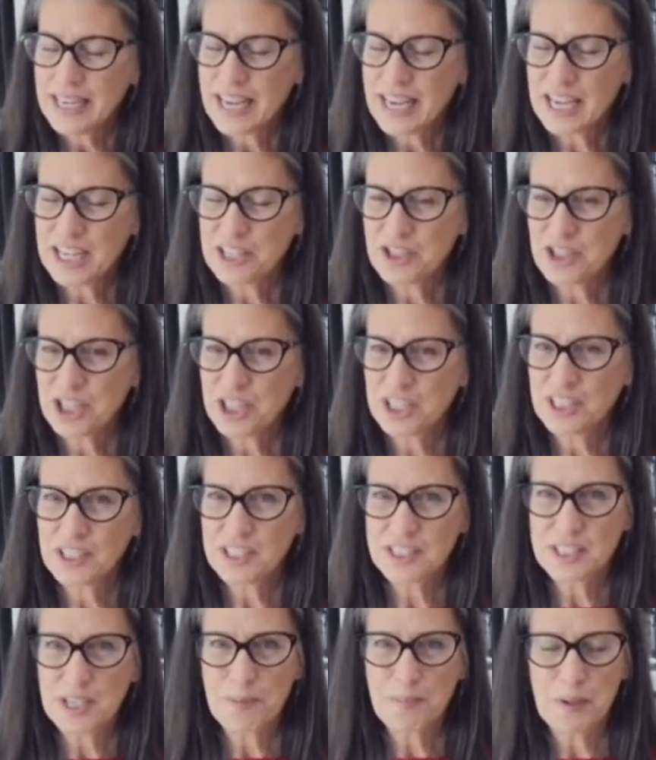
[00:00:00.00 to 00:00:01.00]
and she
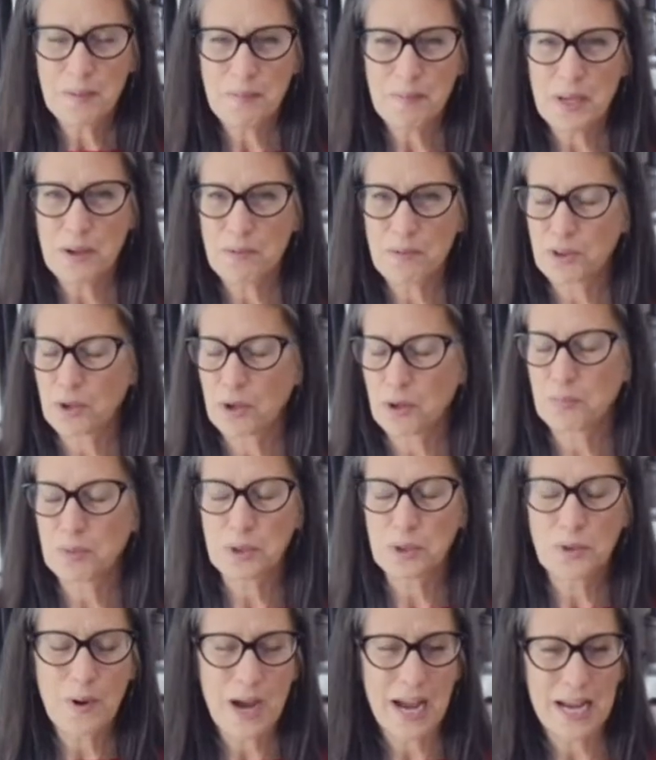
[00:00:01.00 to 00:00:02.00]
looked up at me with her
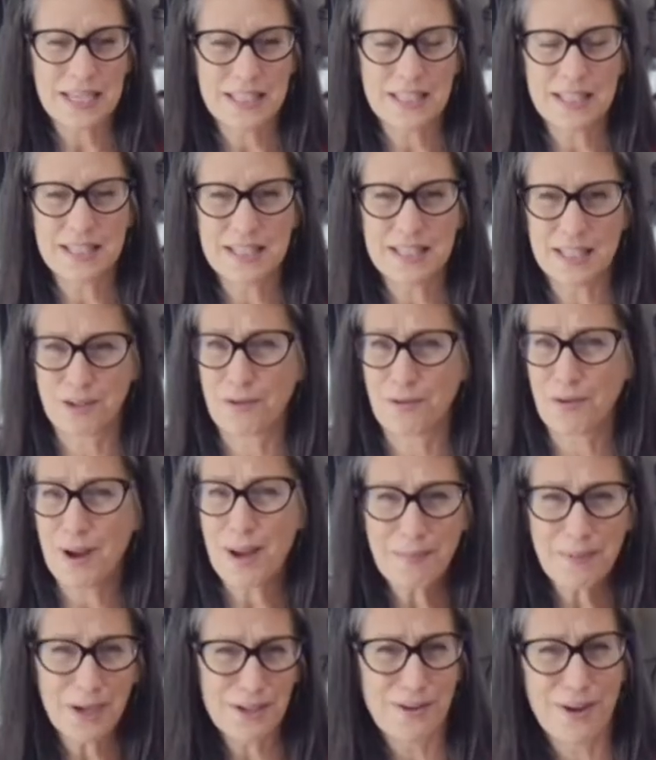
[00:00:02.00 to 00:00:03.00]
blue eyes and said,
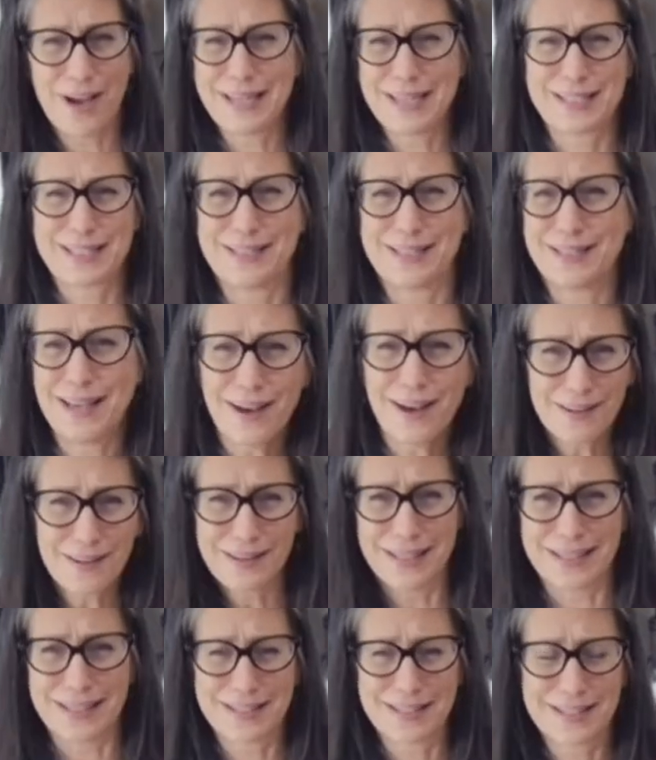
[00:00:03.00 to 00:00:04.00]
Grandma, you ought to sell
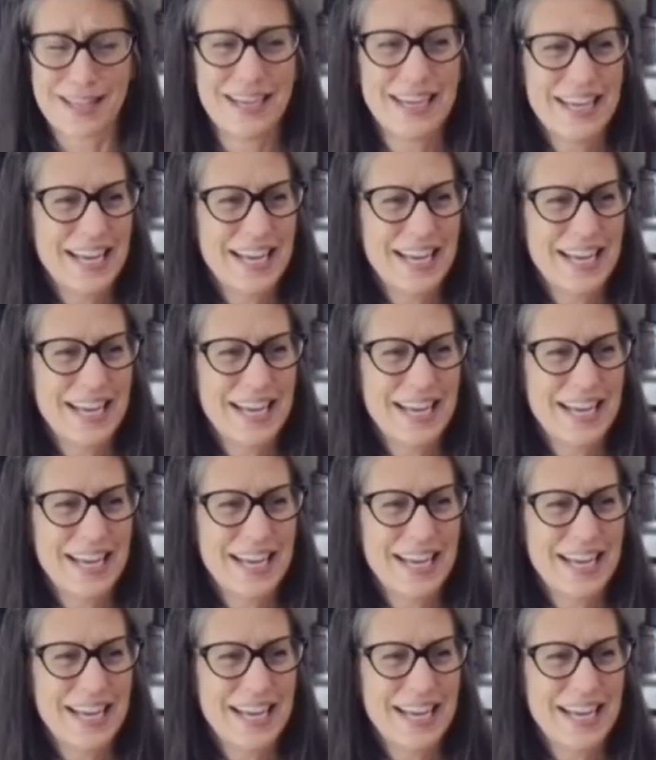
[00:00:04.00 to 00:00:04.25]
this.